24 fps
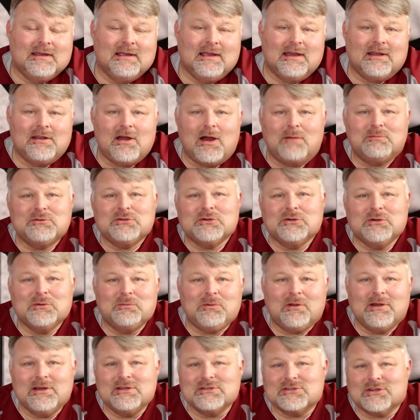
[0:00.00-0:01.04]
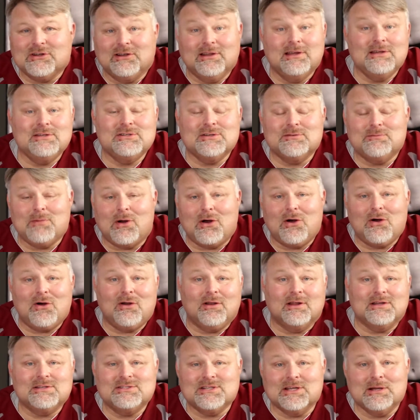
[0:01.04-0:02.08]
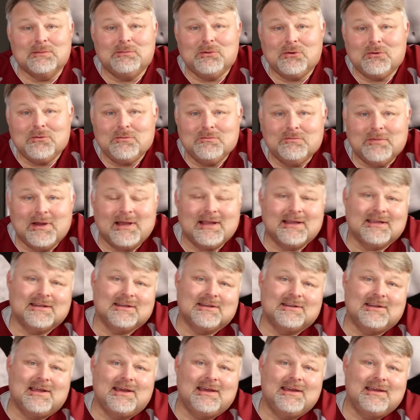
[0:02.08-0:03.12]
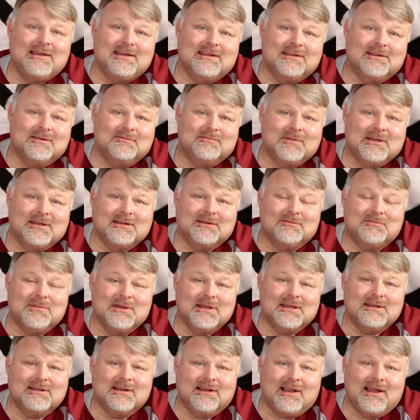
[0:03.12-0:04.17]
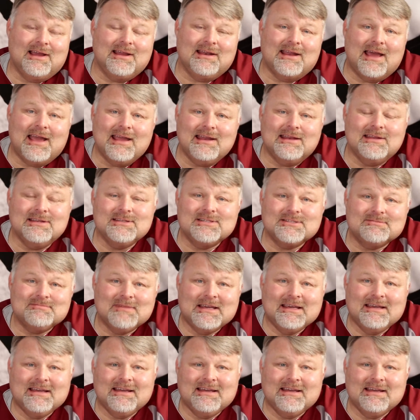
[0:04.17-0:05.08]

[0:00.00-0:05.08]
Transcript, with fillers: He had the opportunity to play his collegiate ball at Temple back in the day in the mid to late 80s.